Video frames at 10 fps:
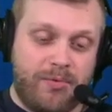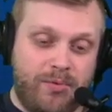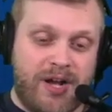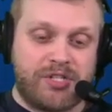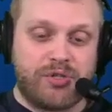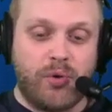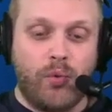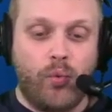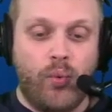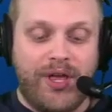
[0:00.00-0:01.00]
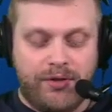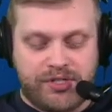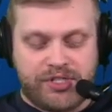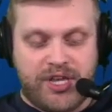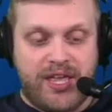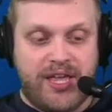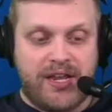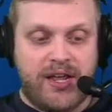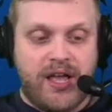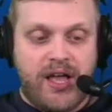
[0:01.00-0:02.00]
Russell
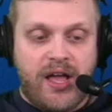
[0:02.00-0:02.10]
Wilson.